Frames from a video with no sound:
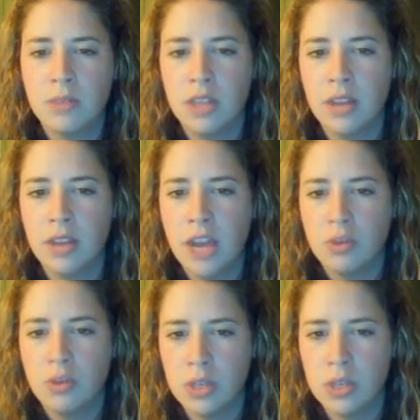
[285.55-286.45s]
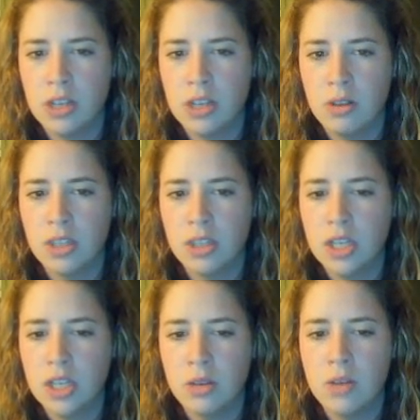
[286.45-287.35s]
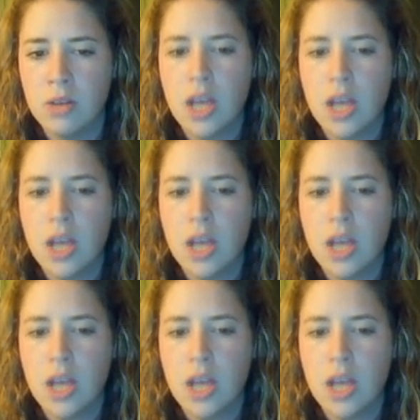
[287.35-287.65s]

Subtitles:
with the Androids can do this too.